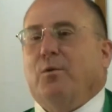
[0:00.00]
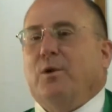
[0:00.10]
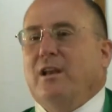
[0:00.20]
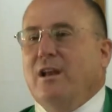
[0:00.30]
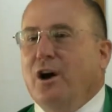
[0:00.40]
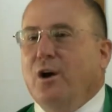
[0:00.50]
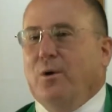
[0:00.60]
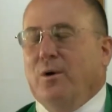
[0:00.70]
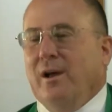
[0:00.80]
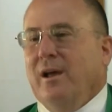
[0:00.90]
We
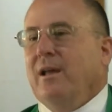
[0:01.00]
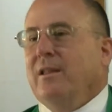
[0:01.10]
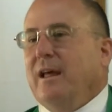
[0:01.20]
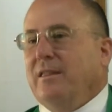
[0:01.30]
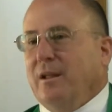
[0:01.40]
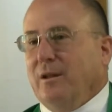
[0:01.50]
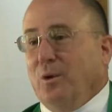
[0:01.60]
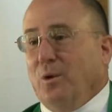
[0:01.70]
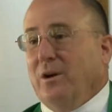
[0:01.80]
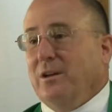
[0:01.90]
know that the
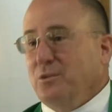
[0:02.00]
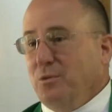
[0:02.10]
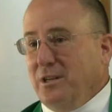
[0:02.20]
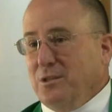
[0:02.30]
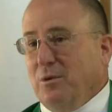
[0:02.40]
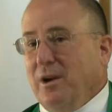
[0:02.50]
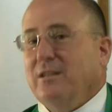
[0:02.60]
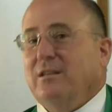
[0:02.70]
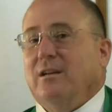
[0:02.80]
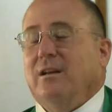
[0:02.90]
Lord is
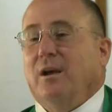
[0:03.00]
resurrected.